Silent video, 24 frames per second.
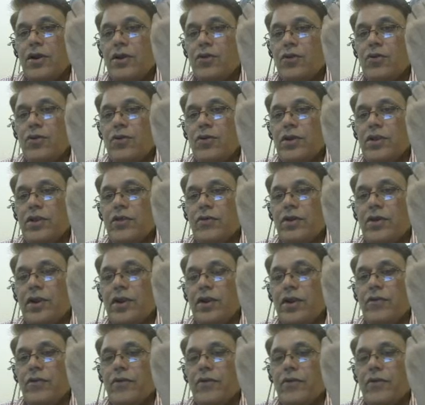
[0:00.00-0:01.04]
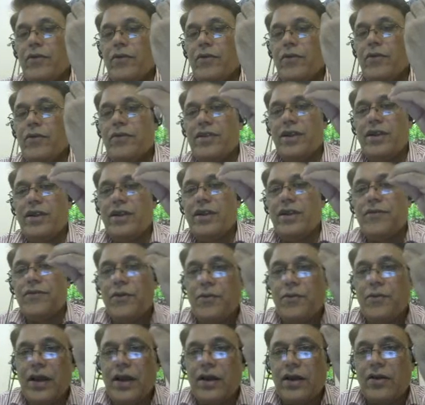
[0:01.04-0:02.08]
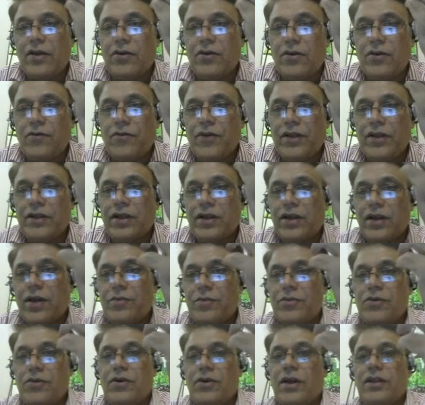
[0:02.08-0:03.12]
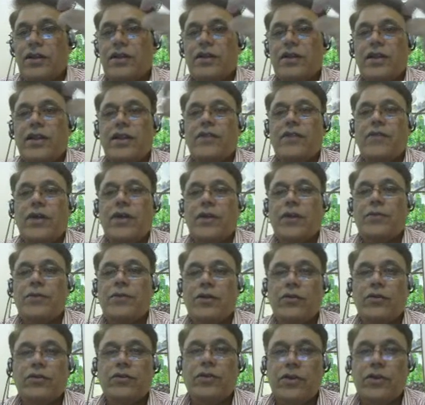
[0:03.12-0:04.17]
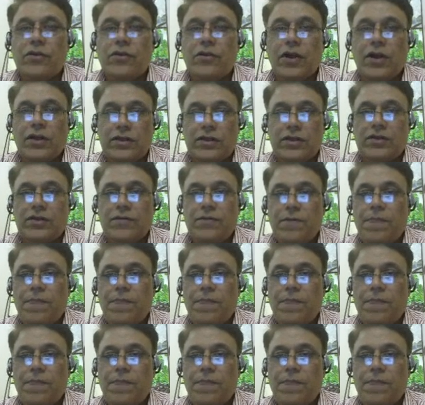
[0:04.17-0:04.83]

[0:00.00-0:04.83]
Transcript: individual with a different background when they come together they develop new culture.